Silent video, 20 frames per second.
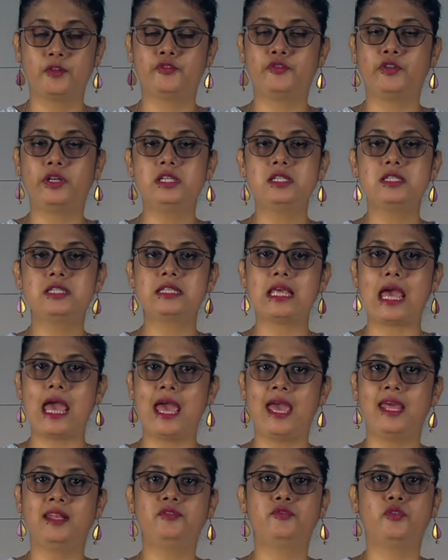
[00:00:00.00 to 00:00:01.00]
first
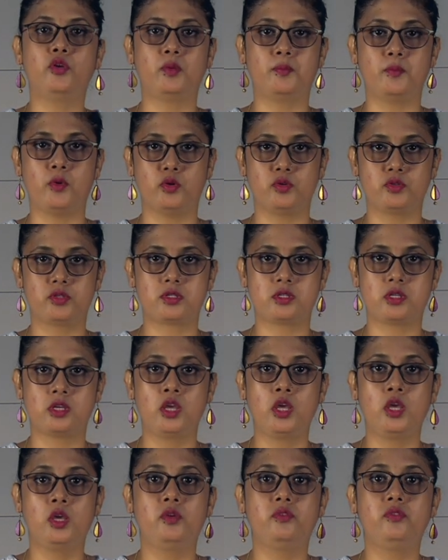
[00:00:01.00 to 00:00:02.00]
and foremost,
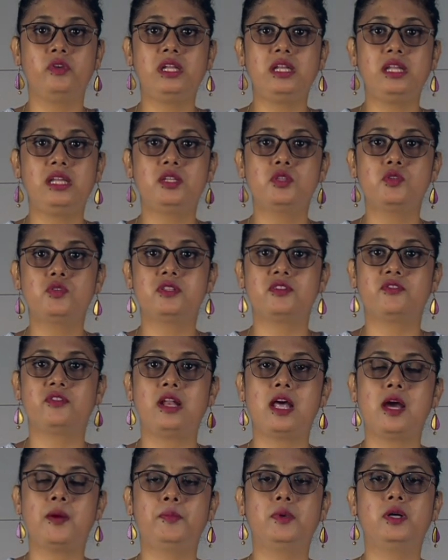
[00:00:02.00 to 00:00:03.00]
we need to
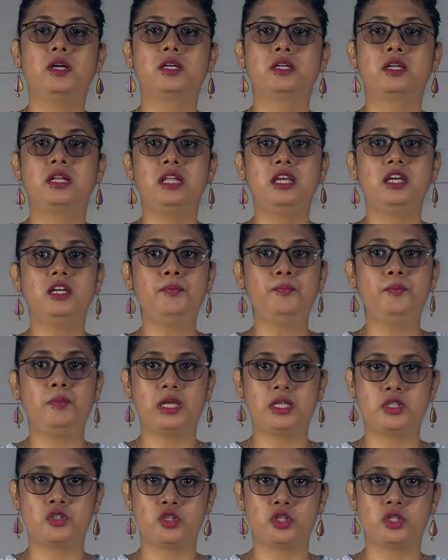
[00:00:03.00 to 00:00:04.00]
develop a clear
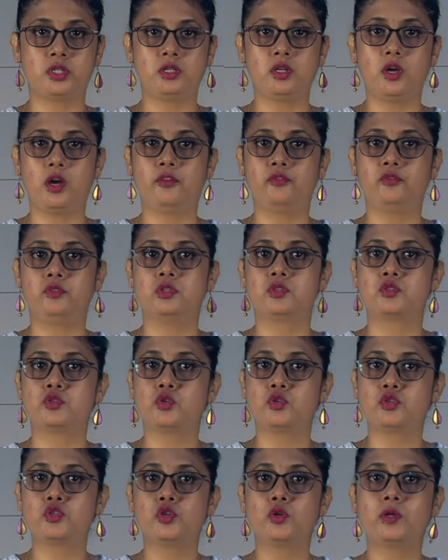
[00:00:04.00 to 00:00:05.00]
picture of the
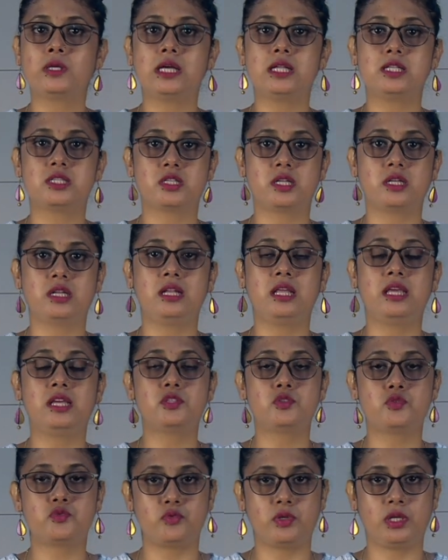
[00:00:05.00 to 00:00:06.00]
socio-cultural
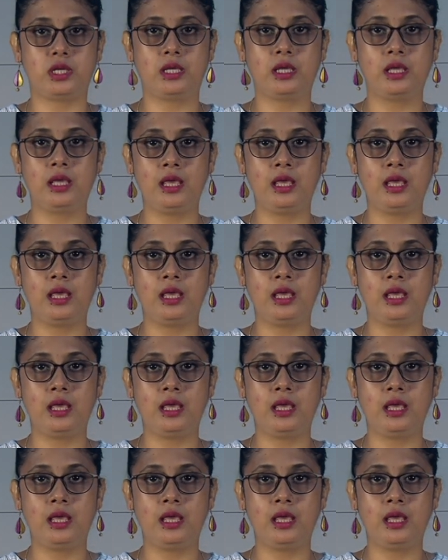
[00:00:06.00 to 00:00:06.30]
history